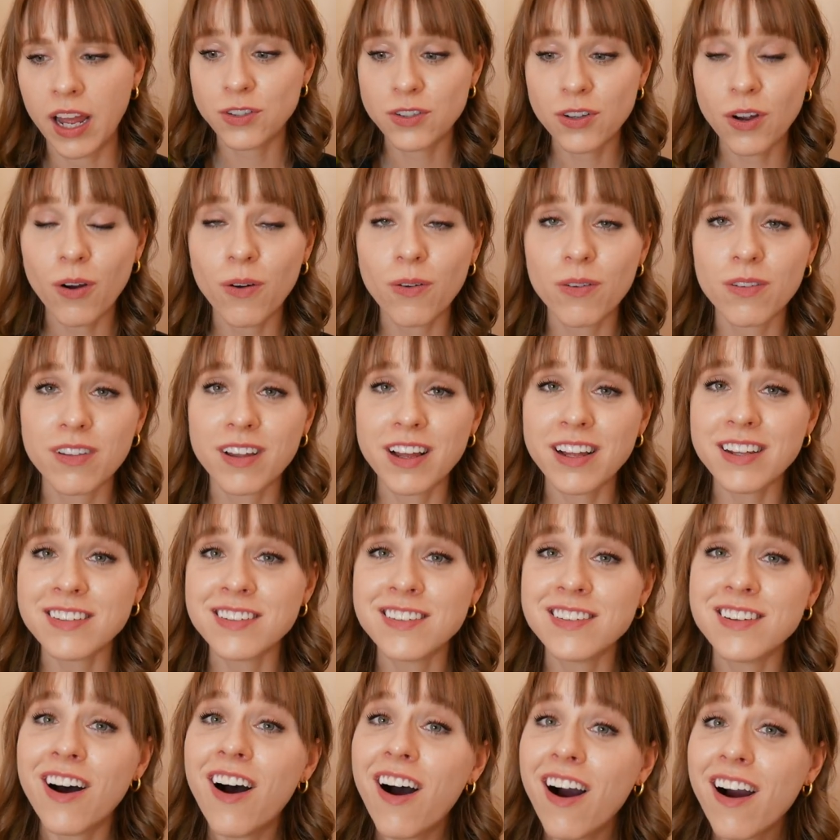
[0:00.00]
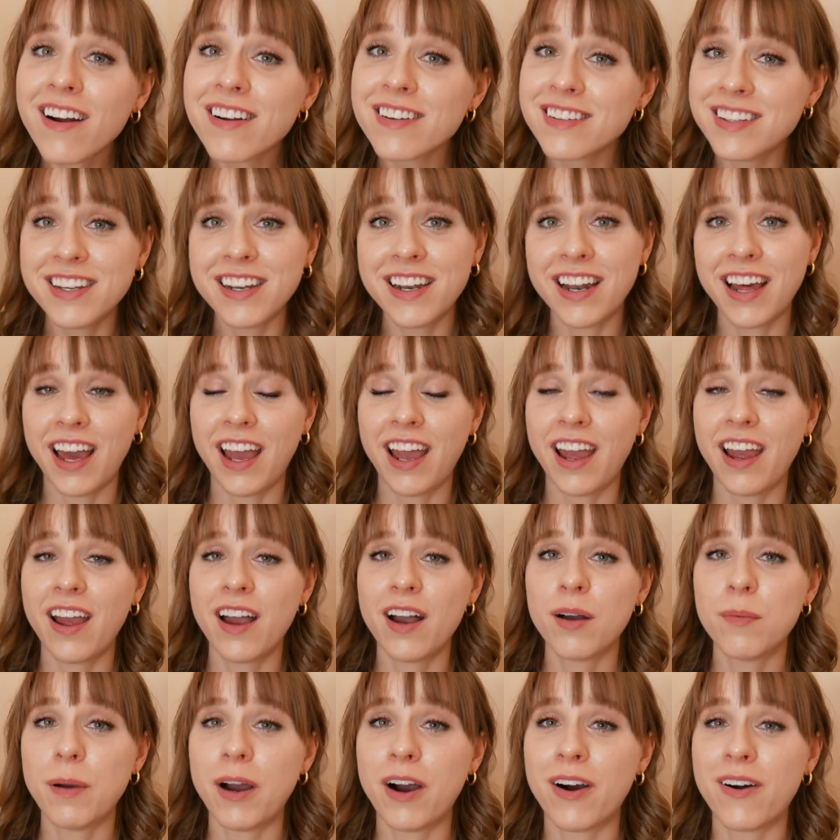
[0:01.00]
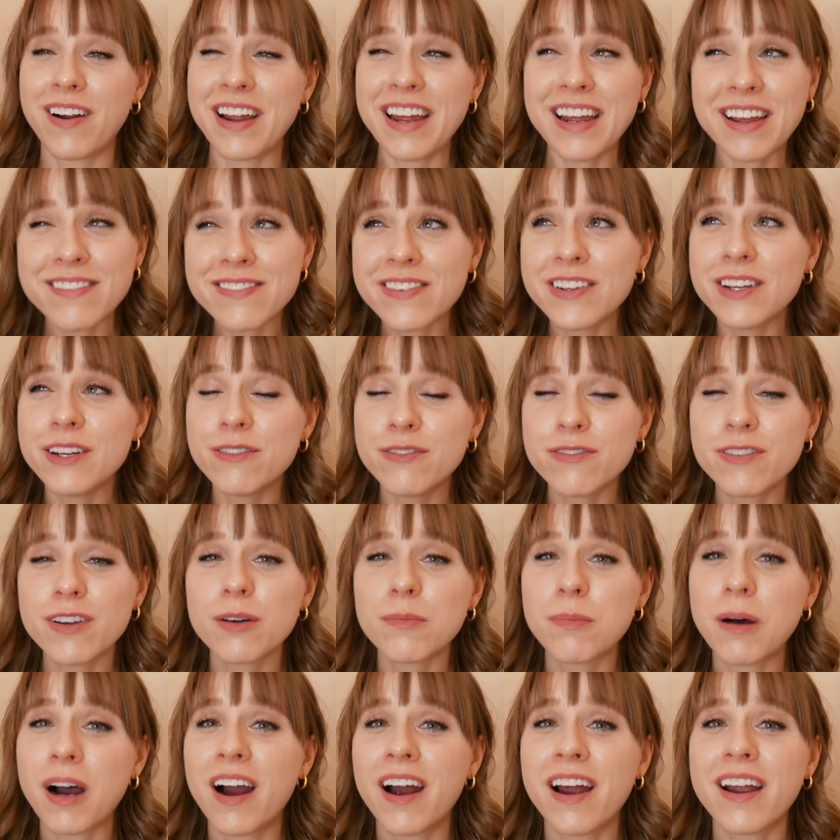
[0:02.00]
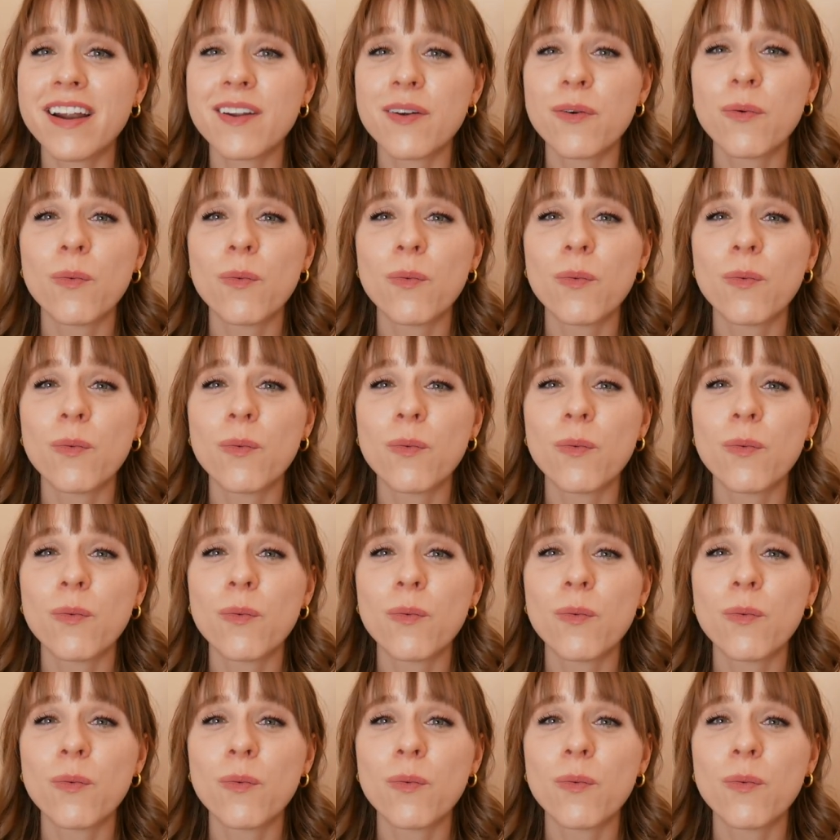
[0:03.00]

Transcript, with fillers: So let's talk today about if you feel behind,